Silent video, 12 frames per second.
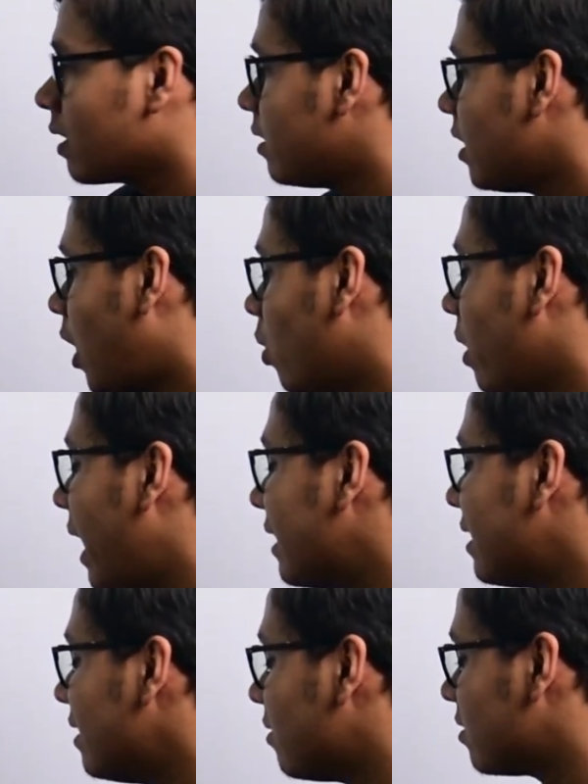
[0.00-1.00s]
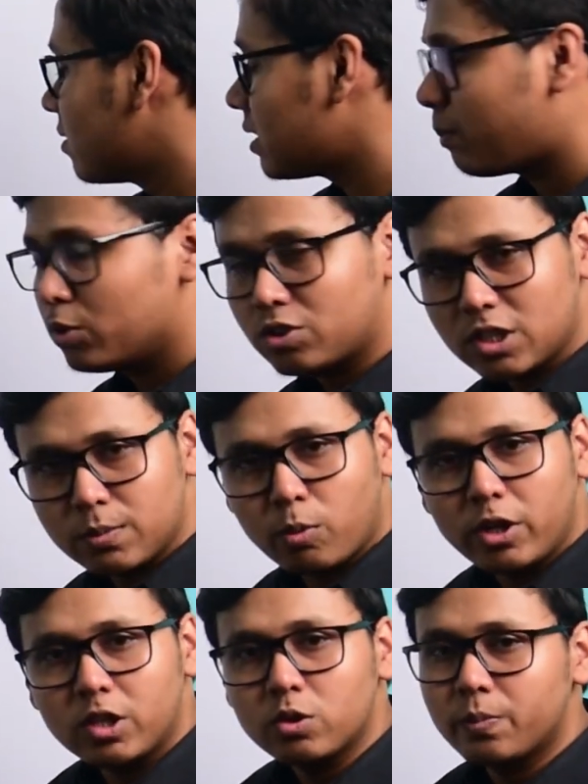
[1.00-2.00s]
Now, at the suppose this
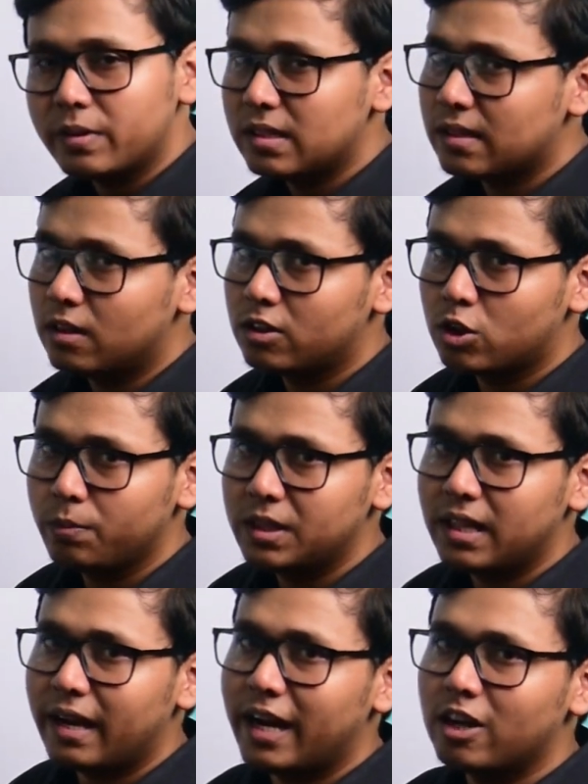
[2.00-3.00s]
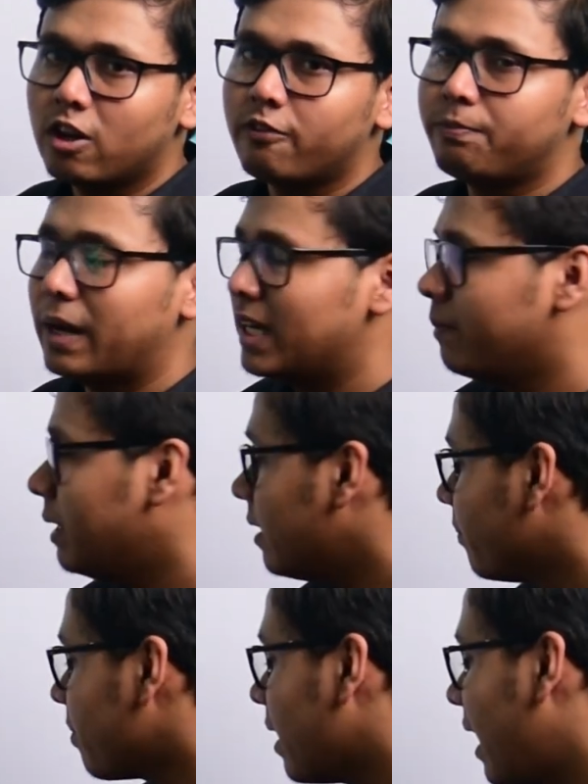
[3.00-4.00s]
point to be the end of pandemic,
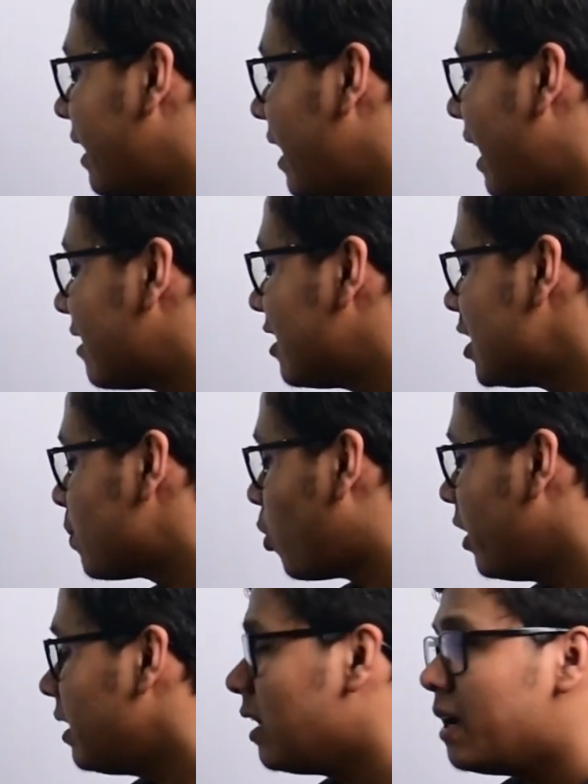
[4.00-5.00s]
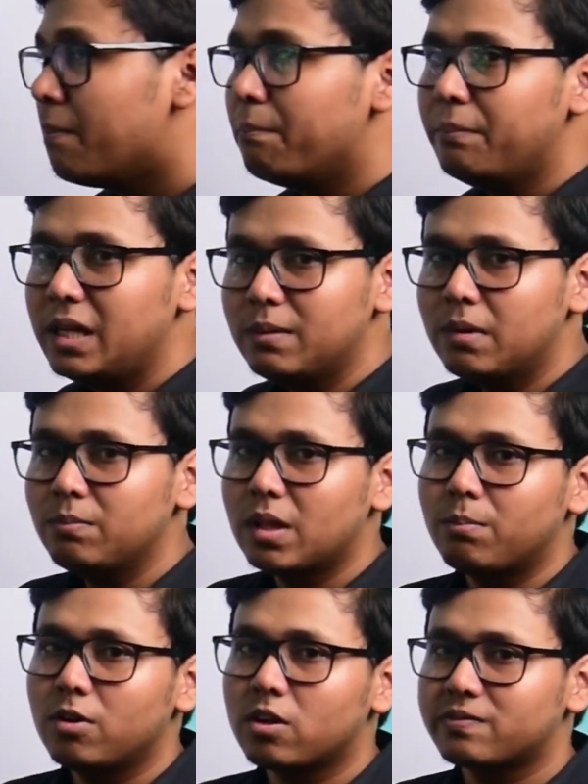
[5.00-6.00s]
and at this point minimum
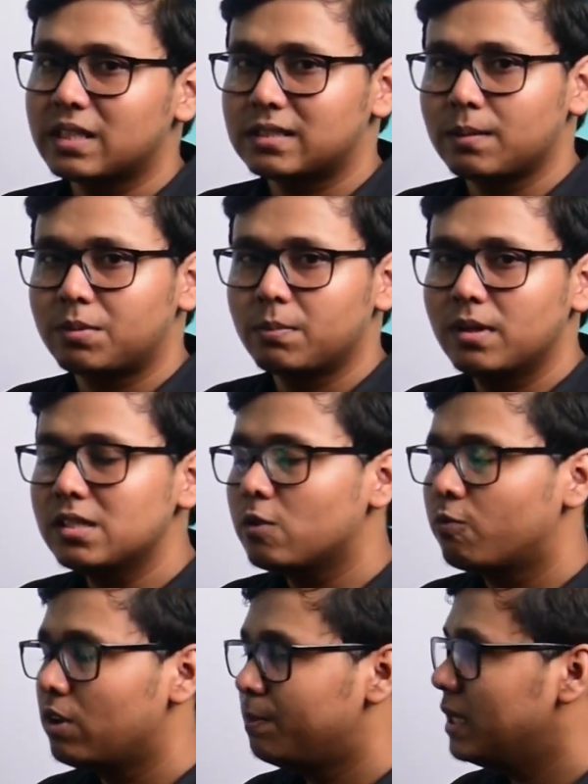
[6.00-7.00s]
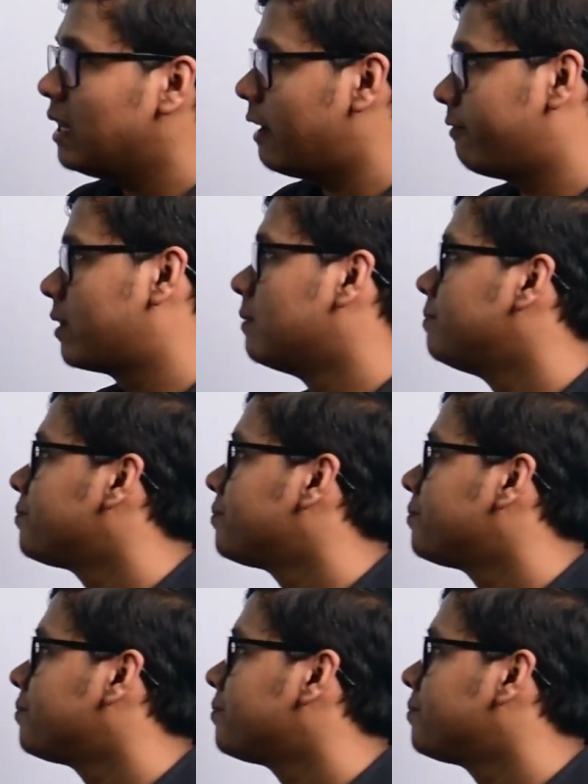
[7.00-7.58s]
number of susceptibles will be left.